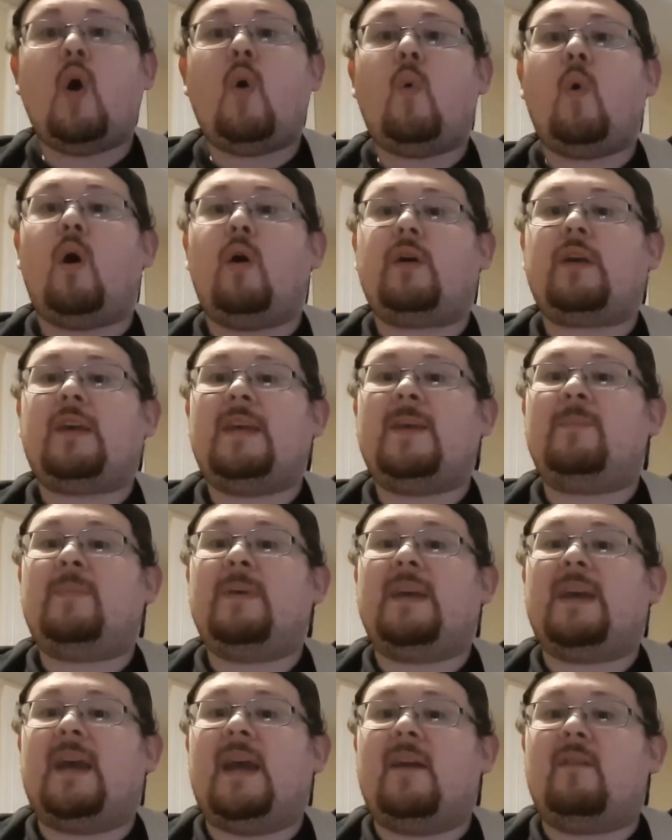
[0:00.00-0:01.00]
while
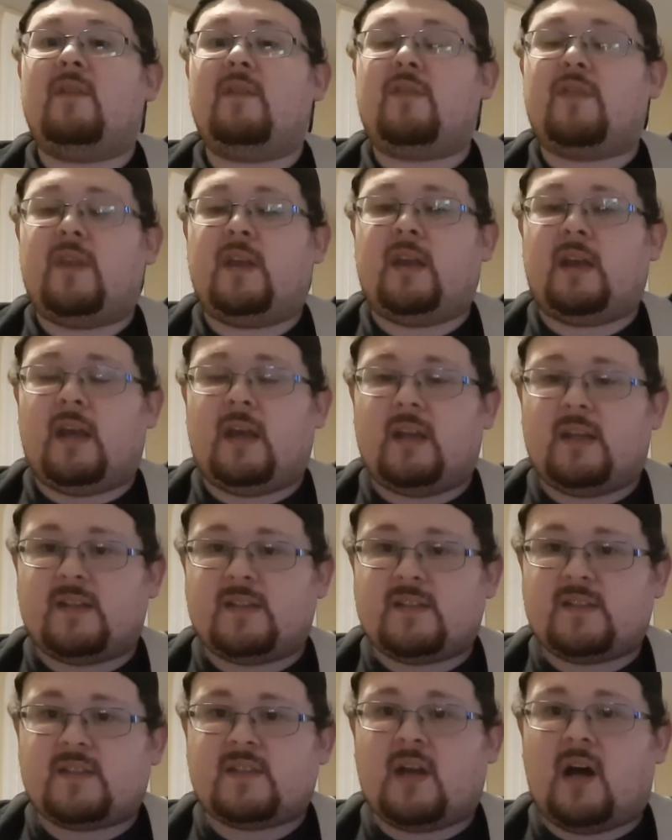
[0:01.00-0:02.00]
keeping everything at a
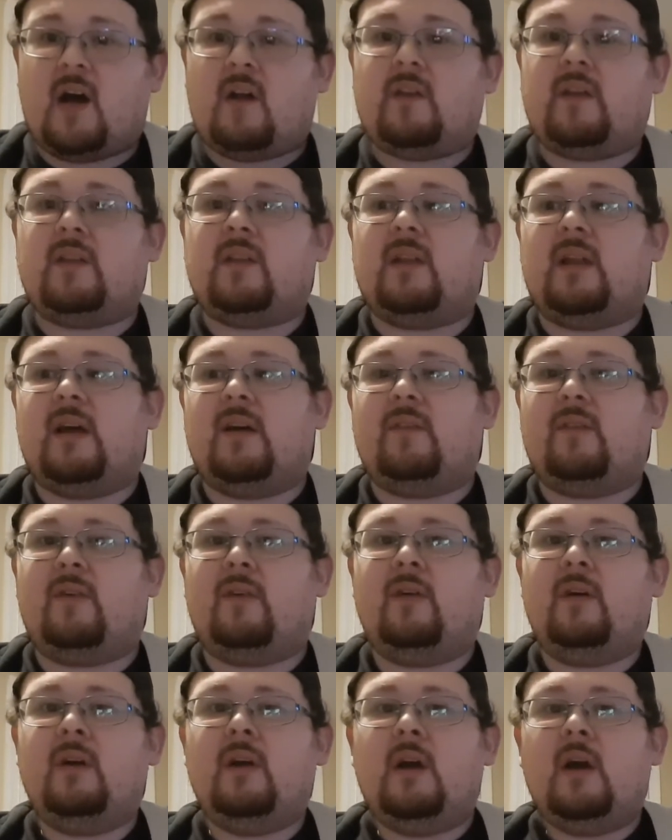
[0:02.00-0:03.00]
solid
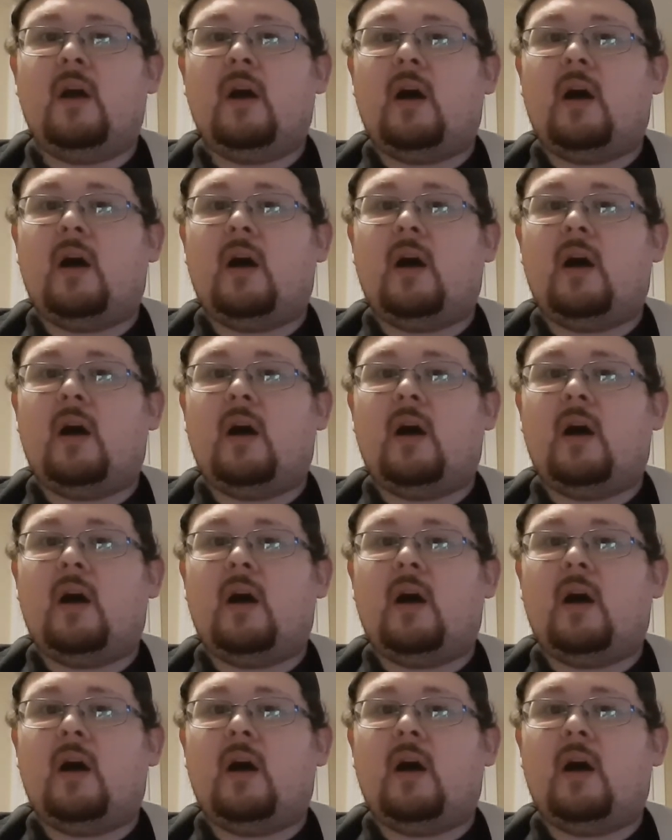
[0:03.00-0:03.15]
level.